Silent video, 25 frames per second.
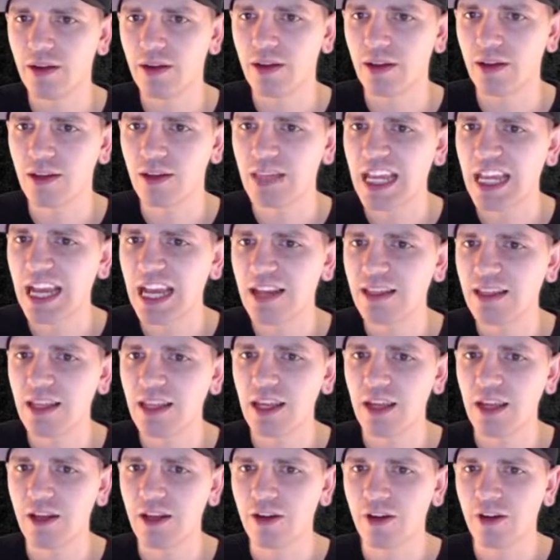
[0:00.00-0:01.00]
Gonna take out
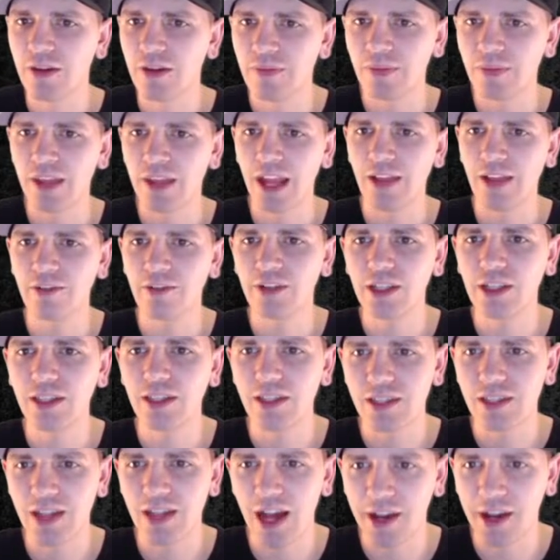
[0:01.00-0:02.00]
the eagle. And look at
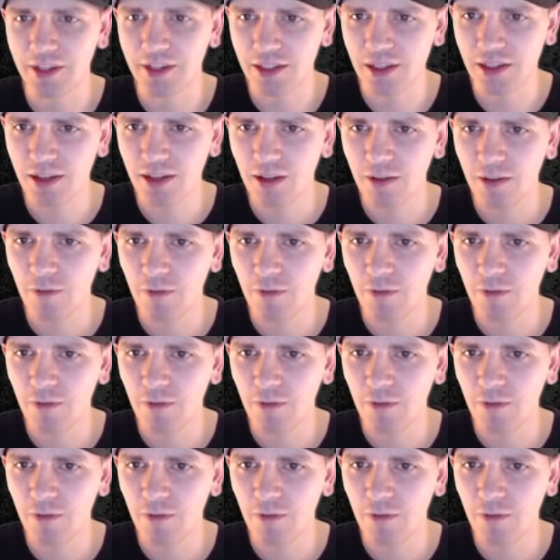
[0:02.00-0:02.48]
this, guys.